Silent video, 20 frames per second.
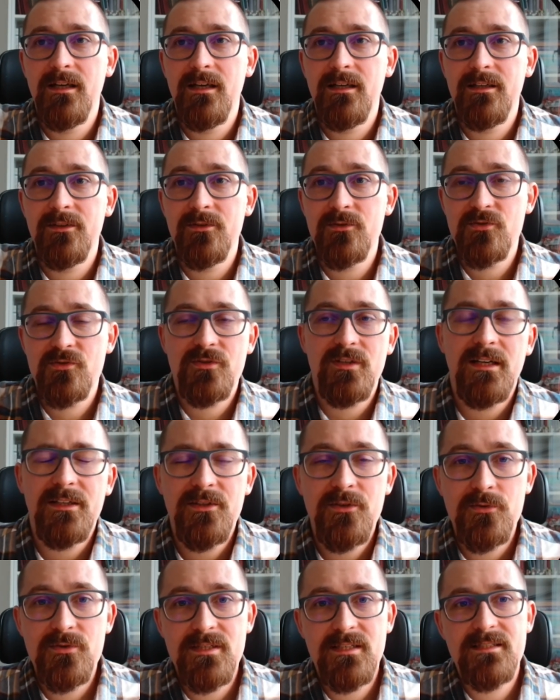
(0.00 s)
you start
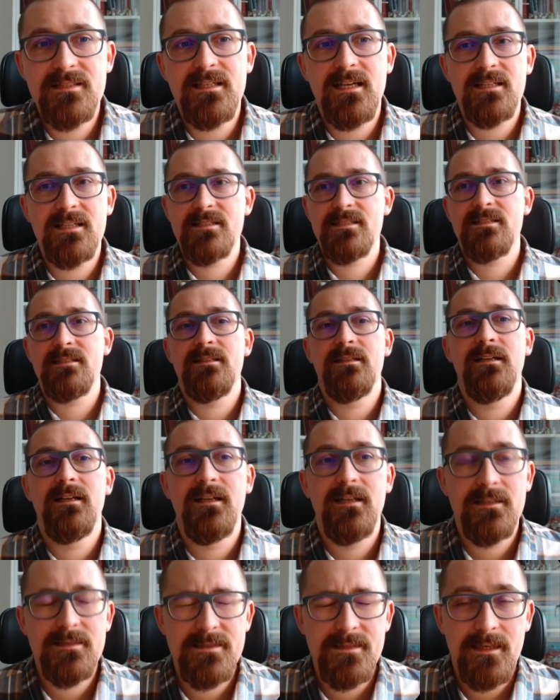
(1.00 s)
using
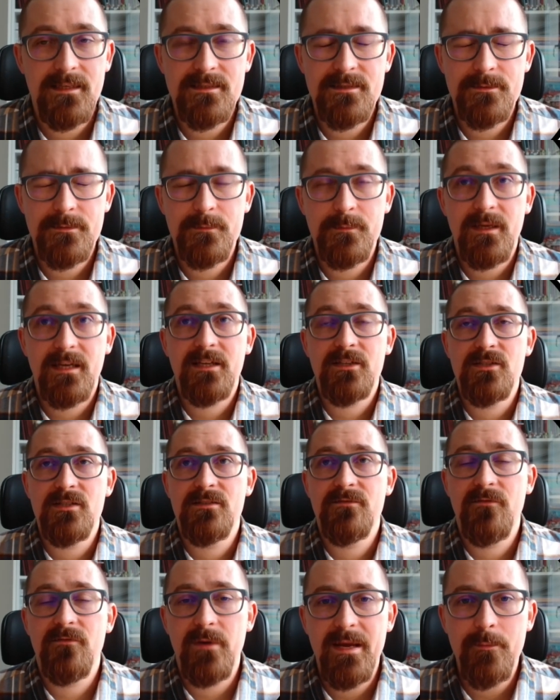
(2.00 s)
SAS
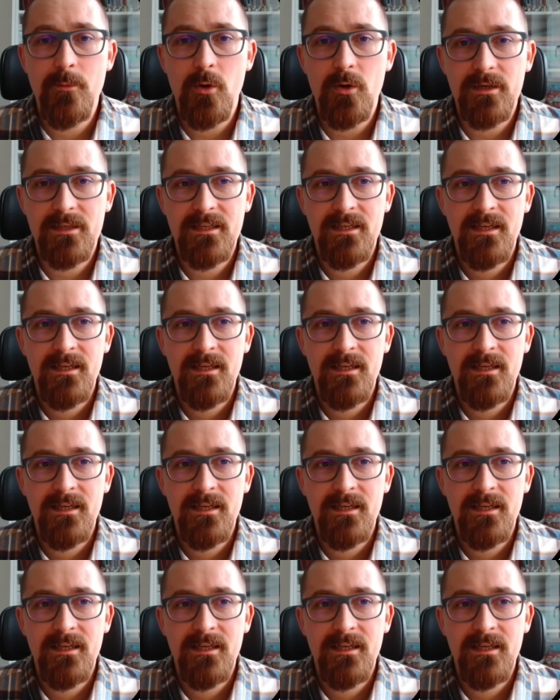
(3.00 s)
Packages Framework.